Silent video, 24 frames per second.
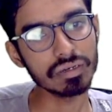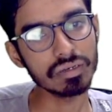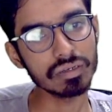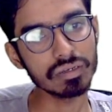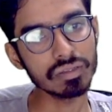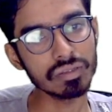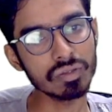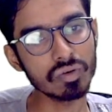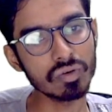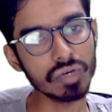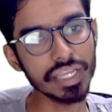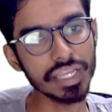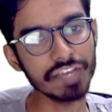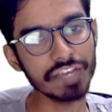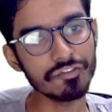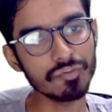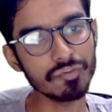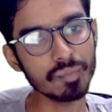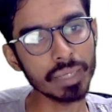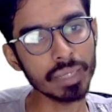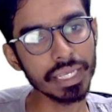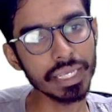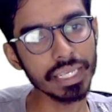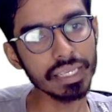dou f
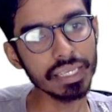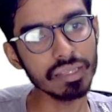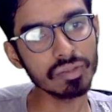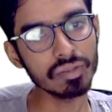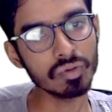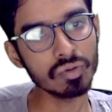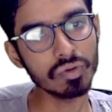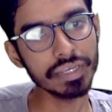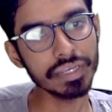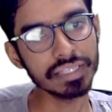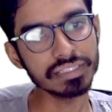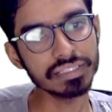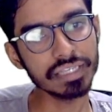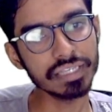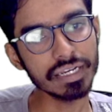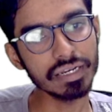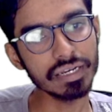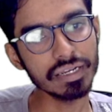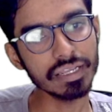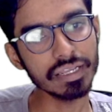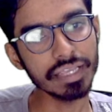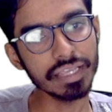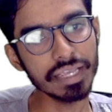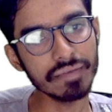by dou z
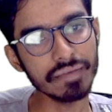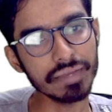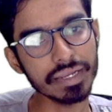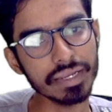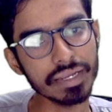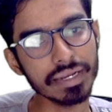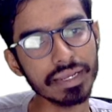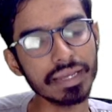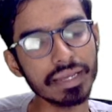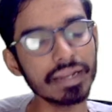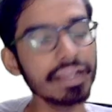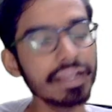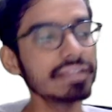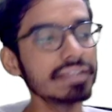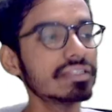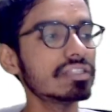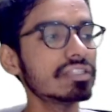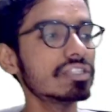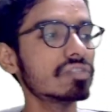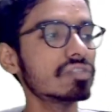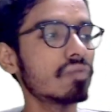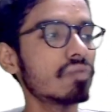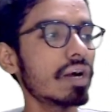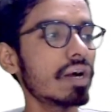k vector, right? This
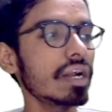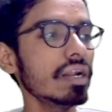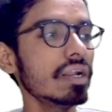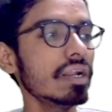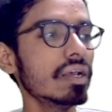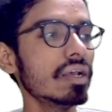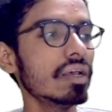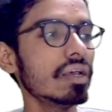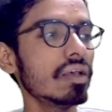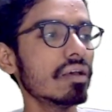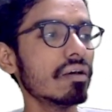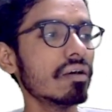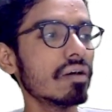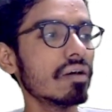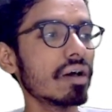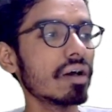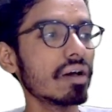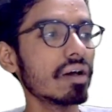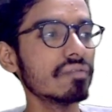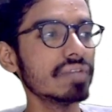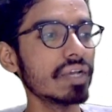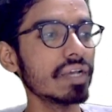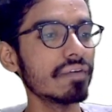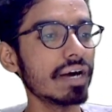is what
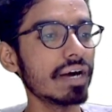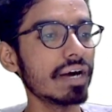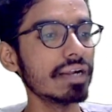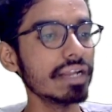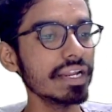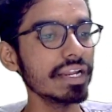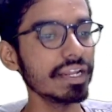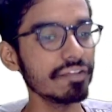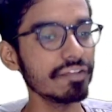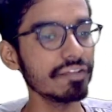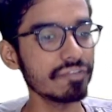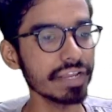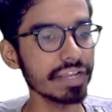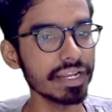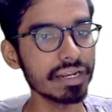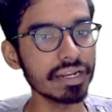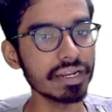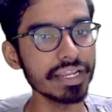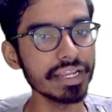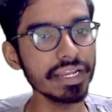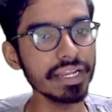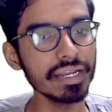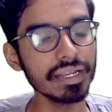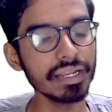we have already defined,
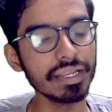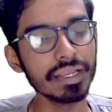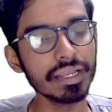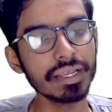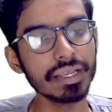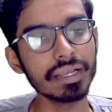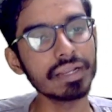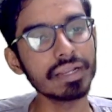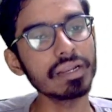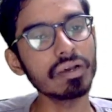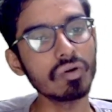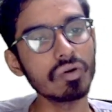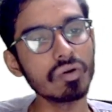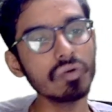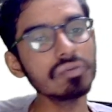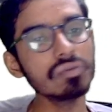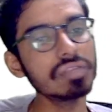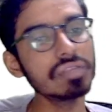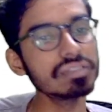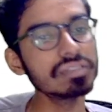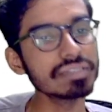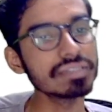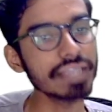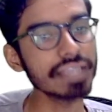right? Now
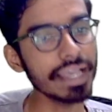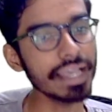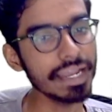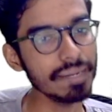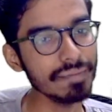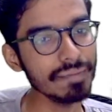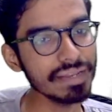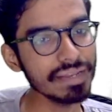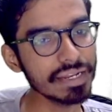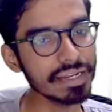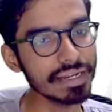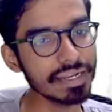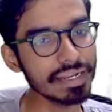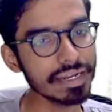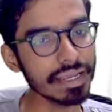this can be written